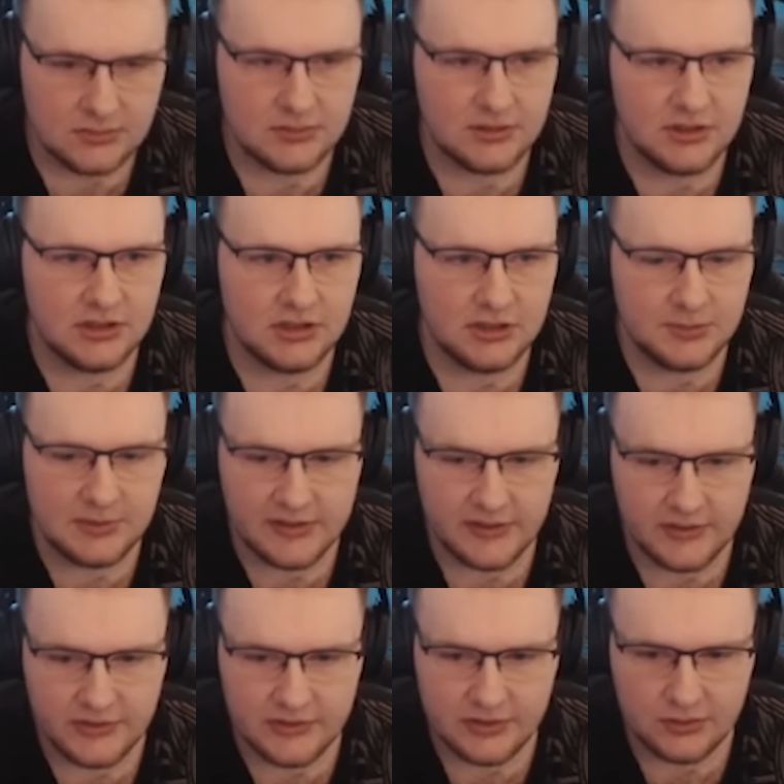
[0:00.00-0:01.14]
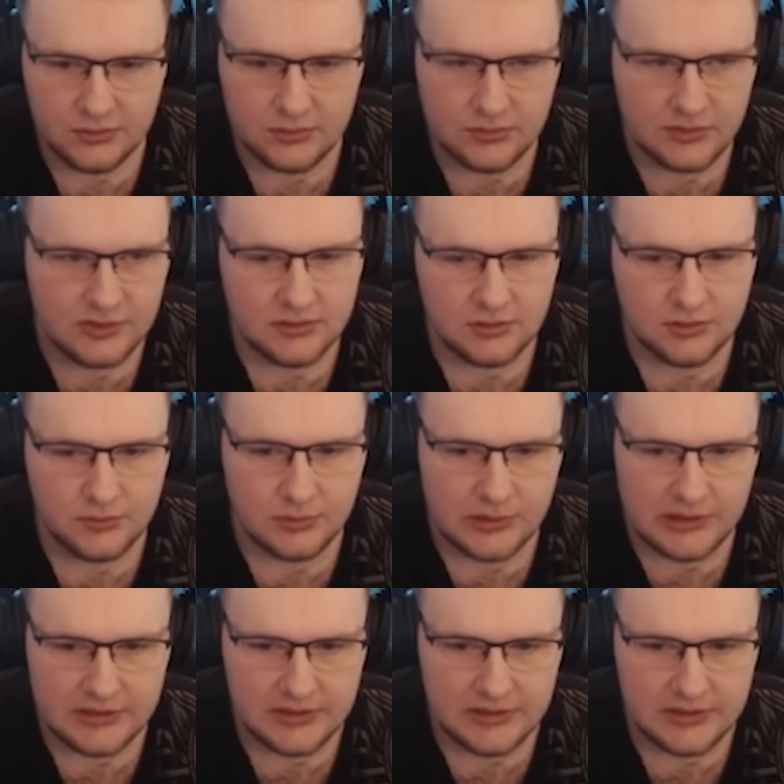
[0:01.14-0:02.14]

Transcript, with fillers: Lichbane is still good, don't worry.